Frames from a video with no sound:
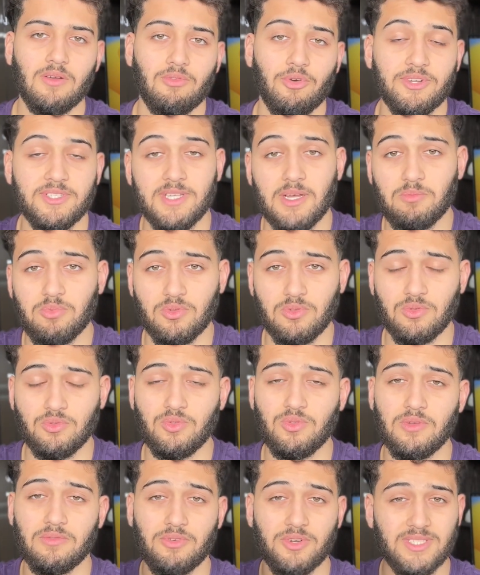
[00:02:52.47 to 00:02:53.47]
For example, they'll
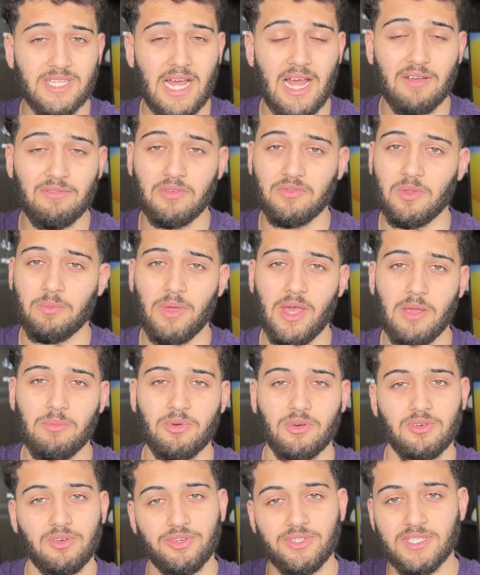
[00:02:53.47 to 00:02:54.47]
do the first half of the
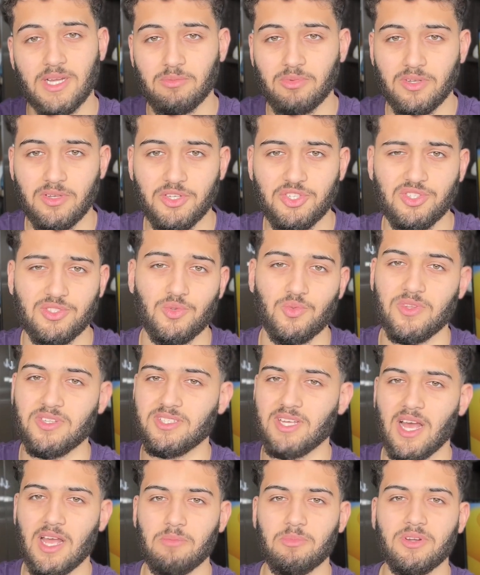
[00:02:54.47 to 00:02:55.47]
paper under exam conditions with a
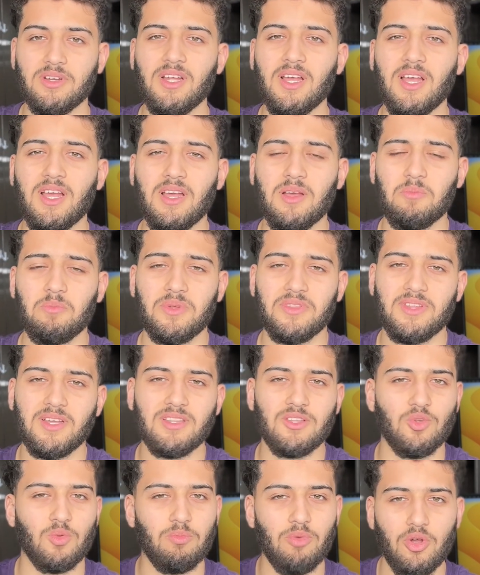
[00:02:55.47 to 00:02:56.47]
timer, but
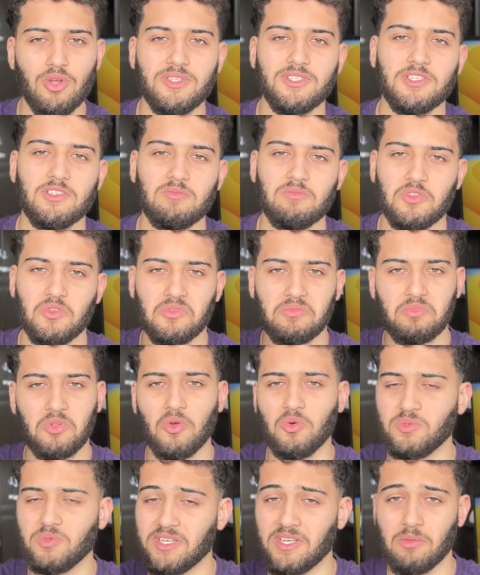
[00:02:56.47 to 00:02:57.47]
then they'll pause it, they'll
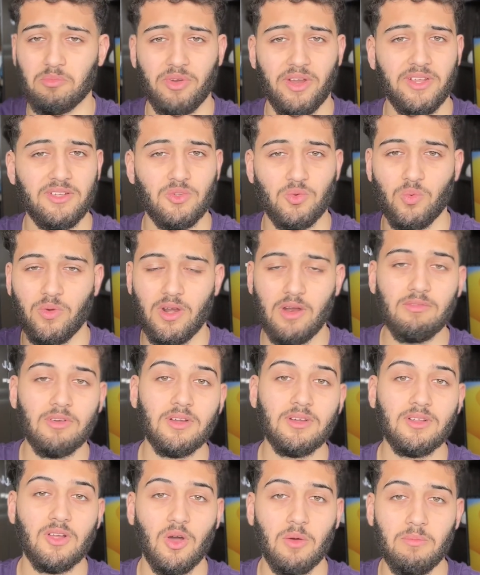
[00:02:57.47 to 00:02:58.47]
go take a break, do
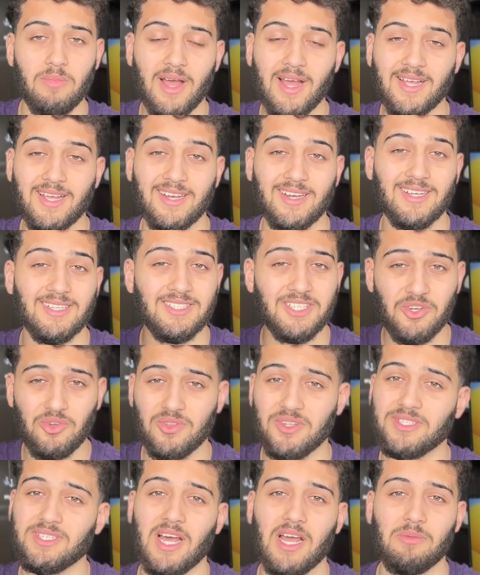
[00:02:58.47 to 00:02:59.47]
whatever, come back and
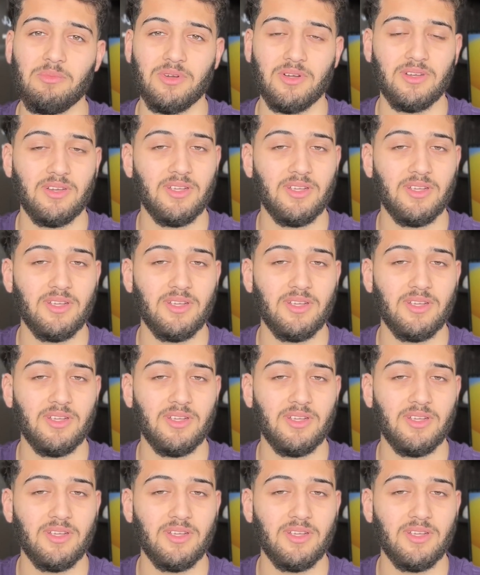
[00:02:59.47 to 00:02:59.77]
continue the timer and